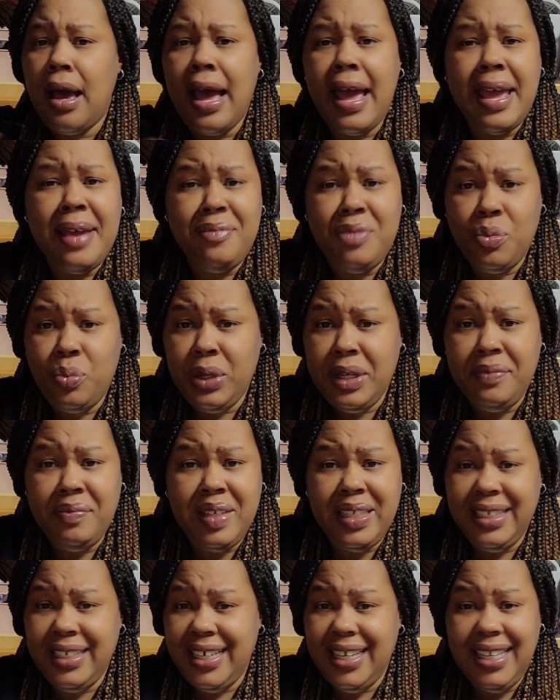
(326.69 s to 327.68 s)
I haven't
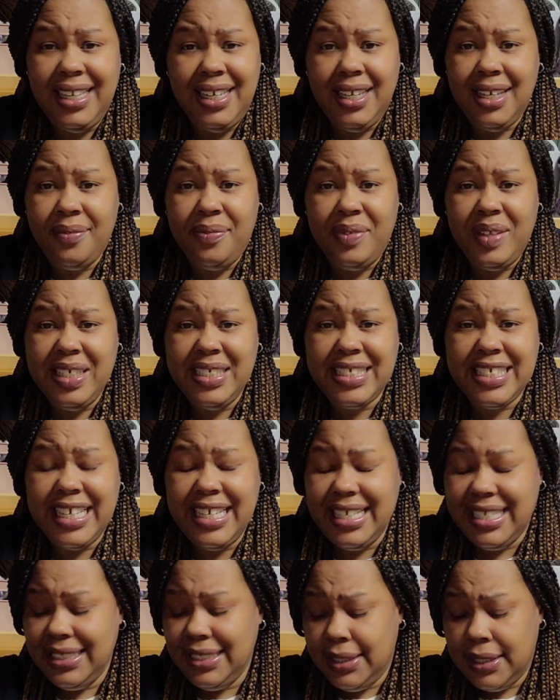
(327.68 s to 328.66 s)
weaved in any of these
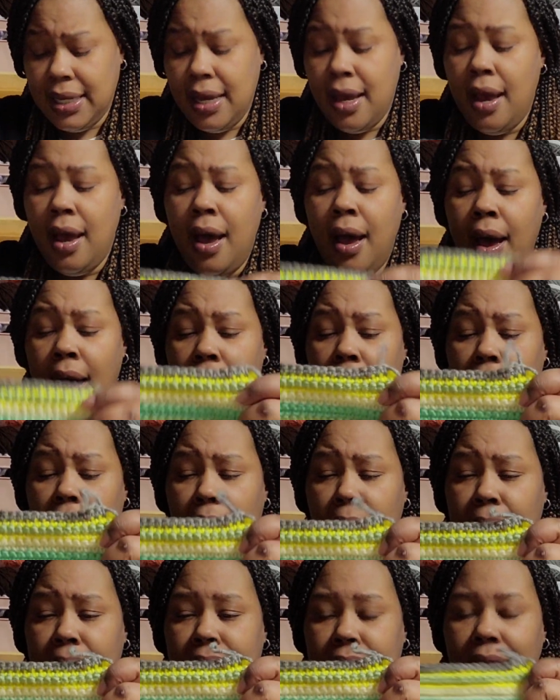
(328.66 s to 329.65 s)
ends.
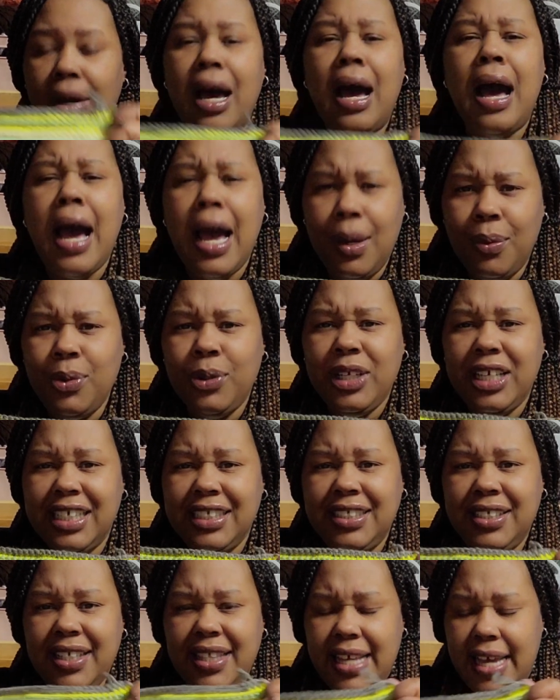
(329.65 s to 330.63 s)
I will
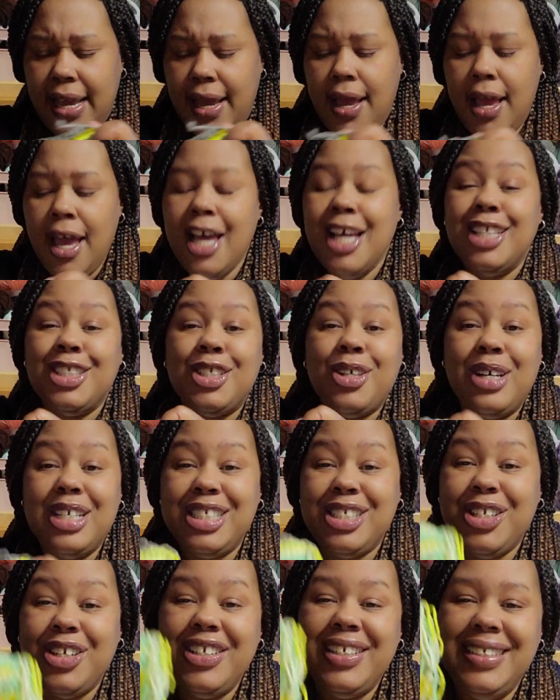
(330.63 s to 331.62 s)
get to that. So
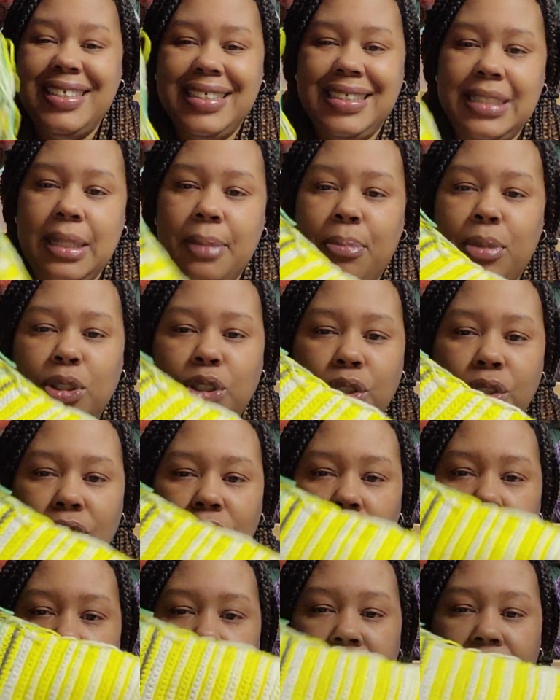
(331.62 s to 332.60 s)
I started a temperature
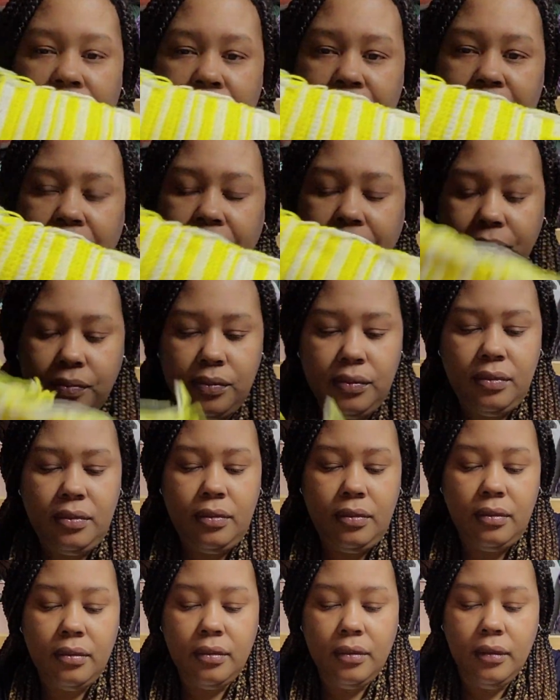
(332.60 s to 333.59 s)
scarf,
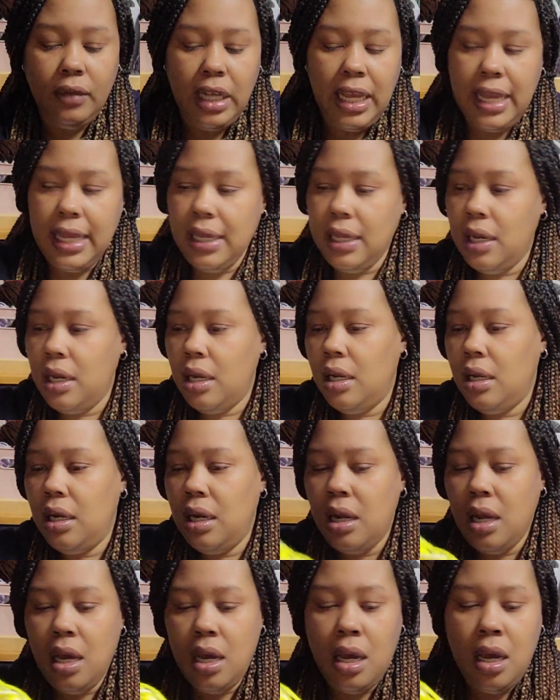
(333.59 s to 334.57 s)

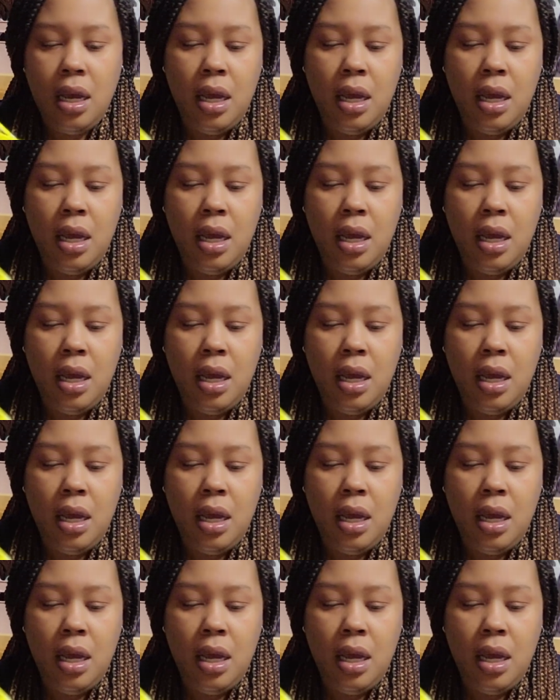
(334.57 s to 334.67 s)
and